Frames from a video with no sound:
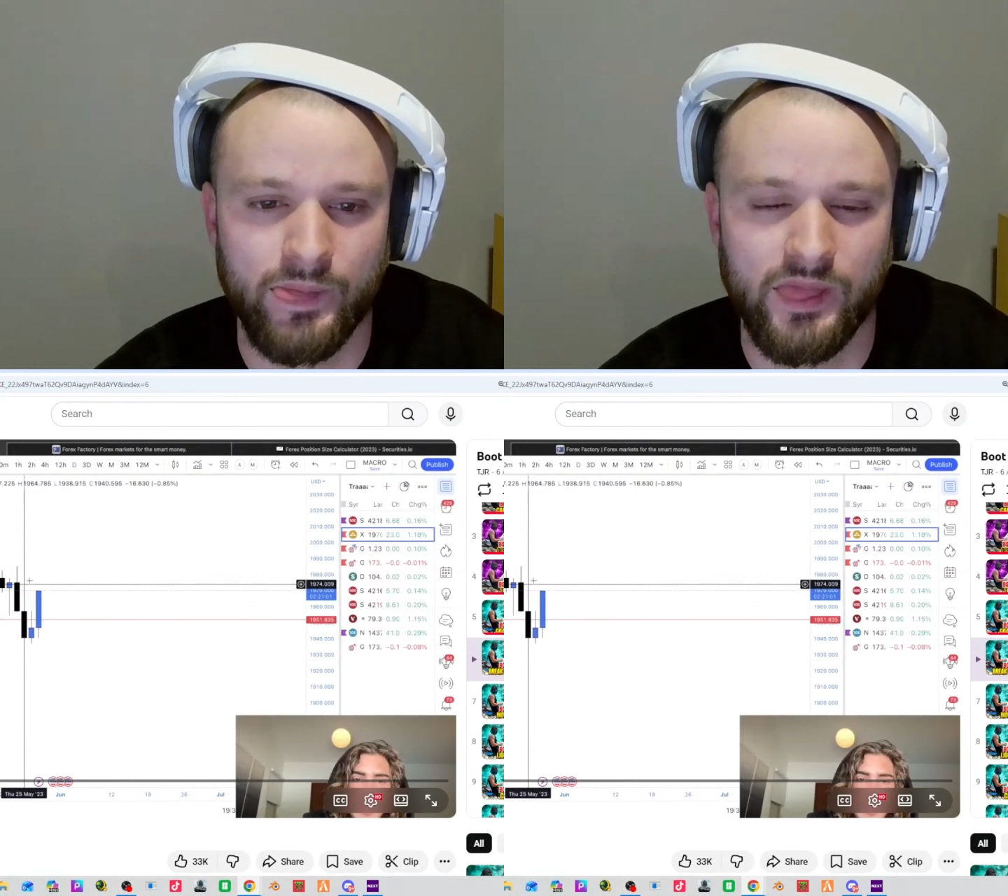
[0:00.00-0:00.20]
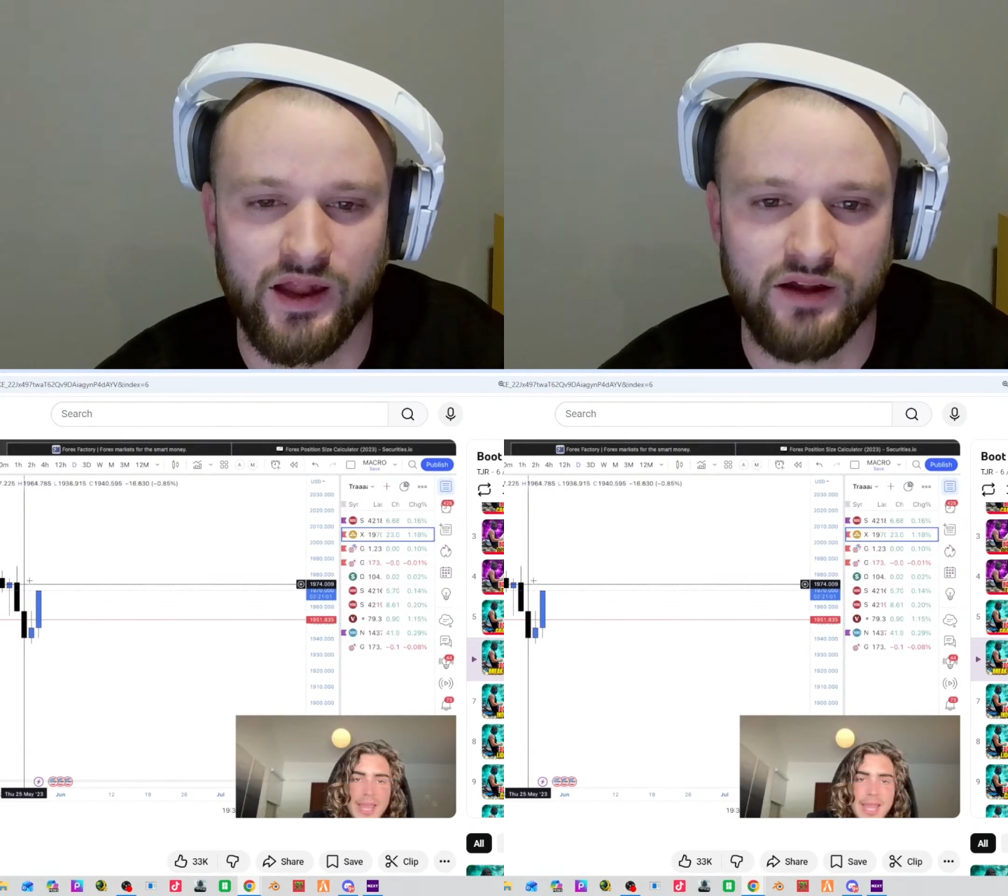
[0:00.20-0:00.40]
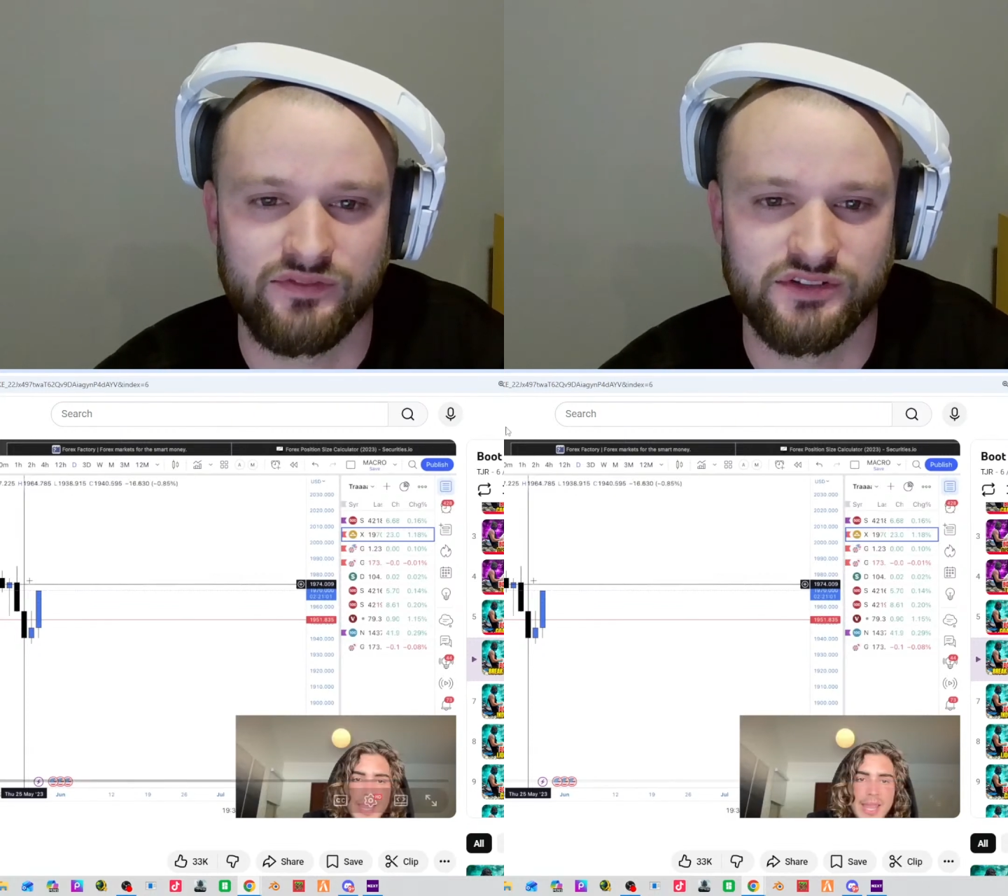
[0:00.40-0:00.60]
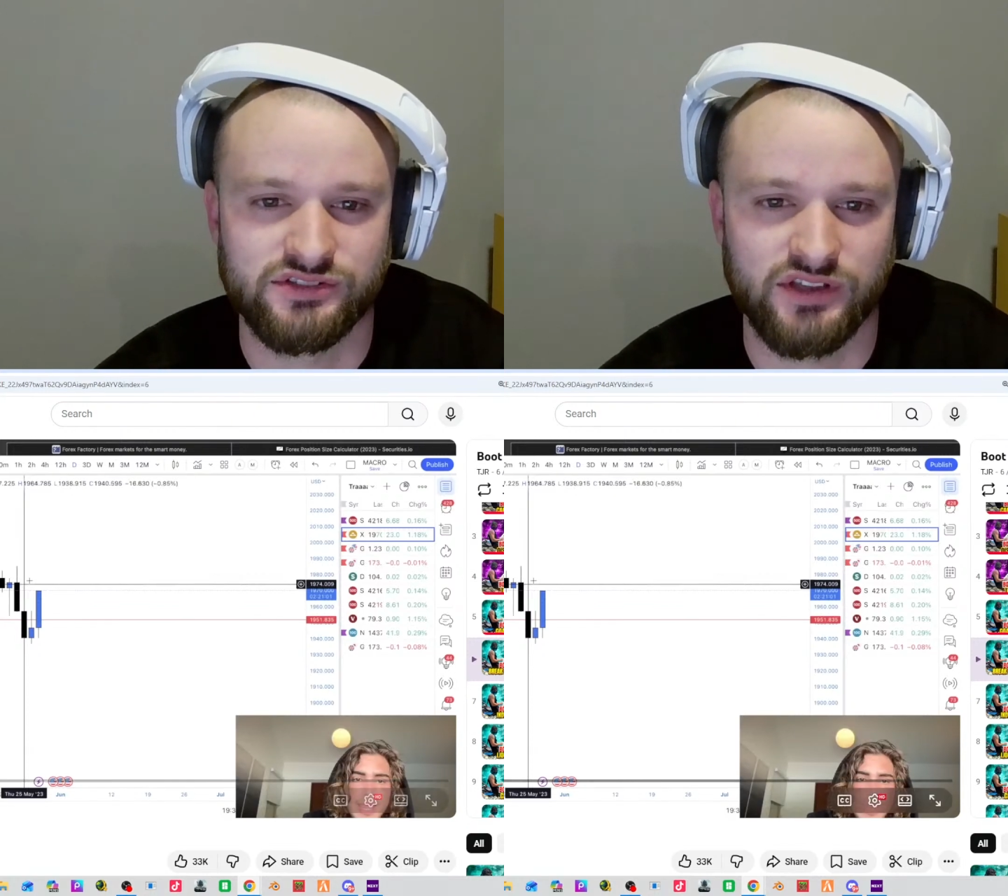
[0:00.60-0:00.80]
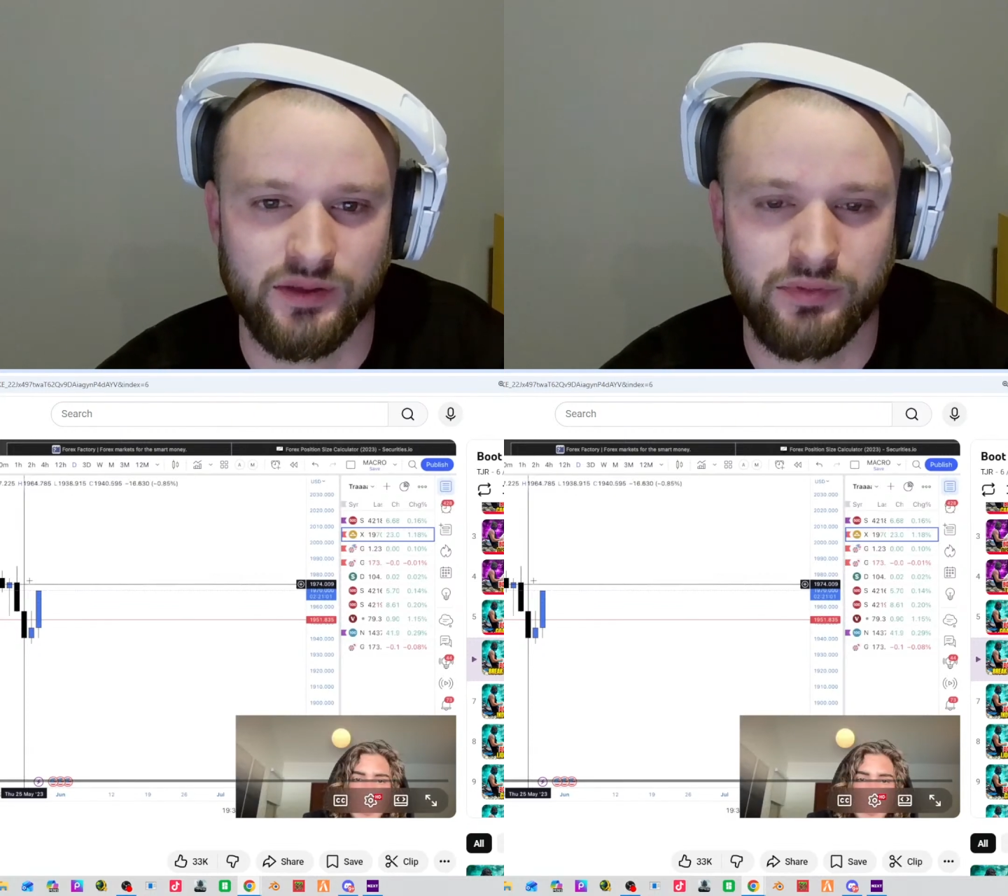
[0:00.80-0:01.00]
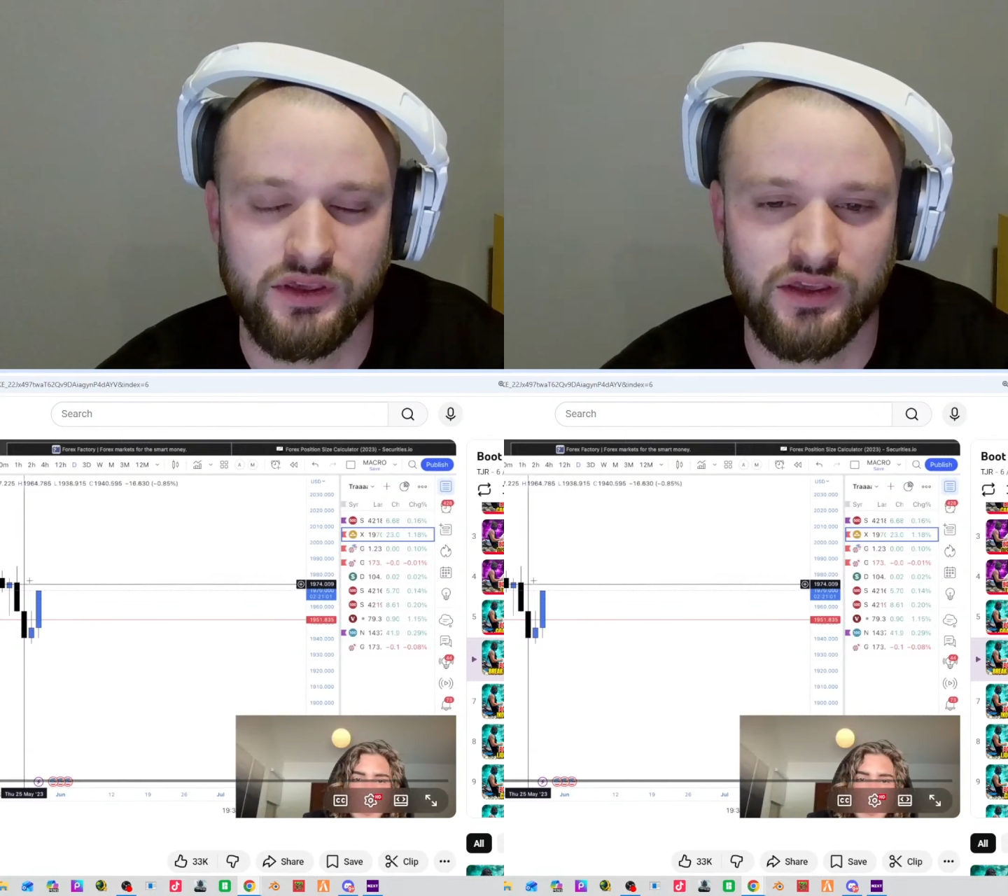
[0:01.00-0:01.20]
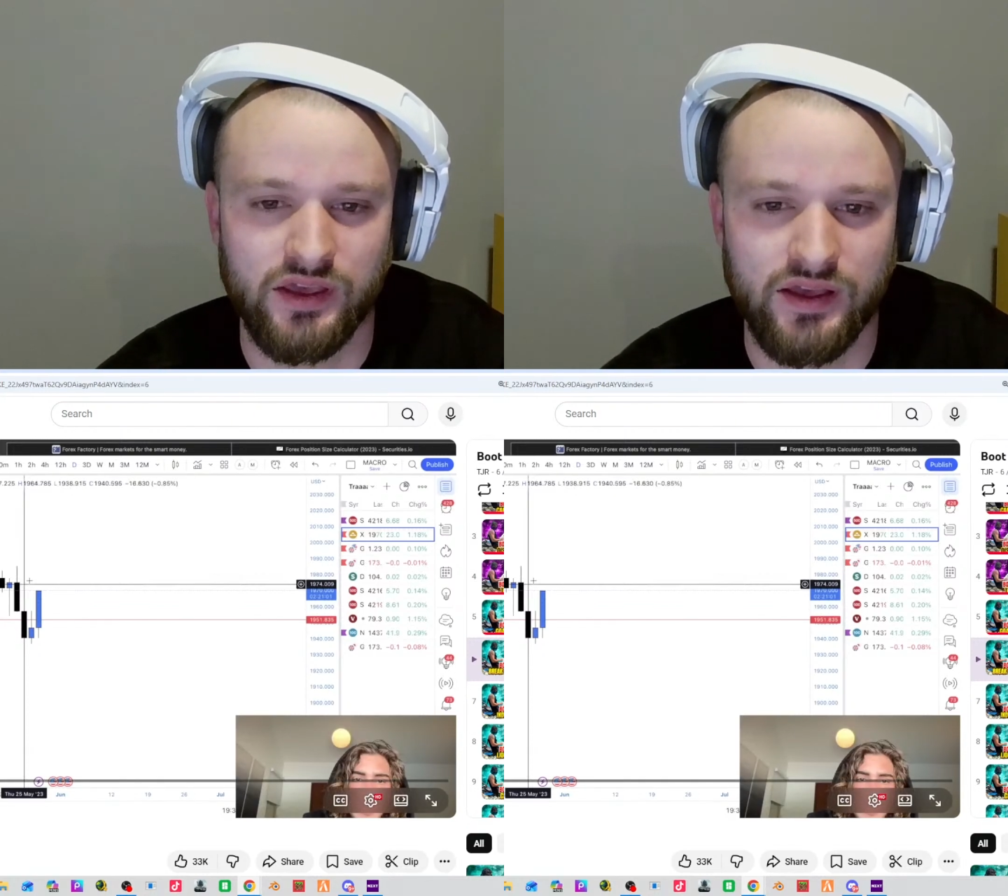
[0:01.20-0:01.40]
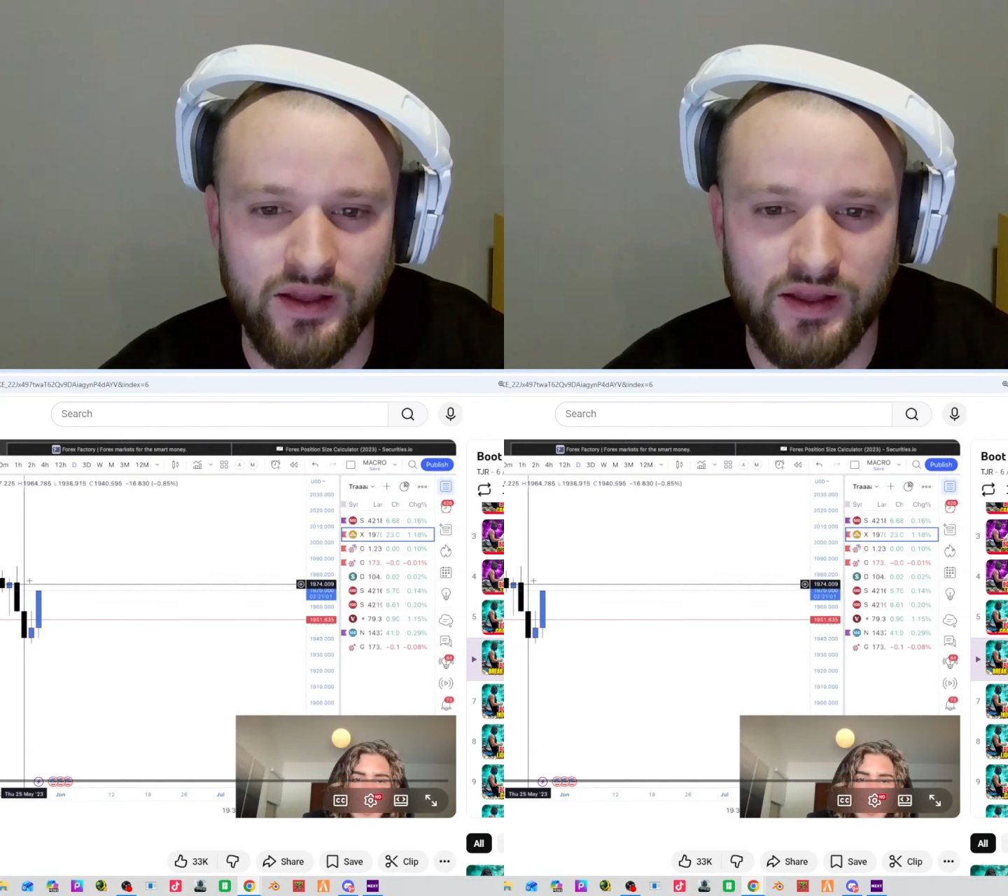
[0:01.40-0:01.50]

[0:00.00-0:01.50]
Obvious, like, peak.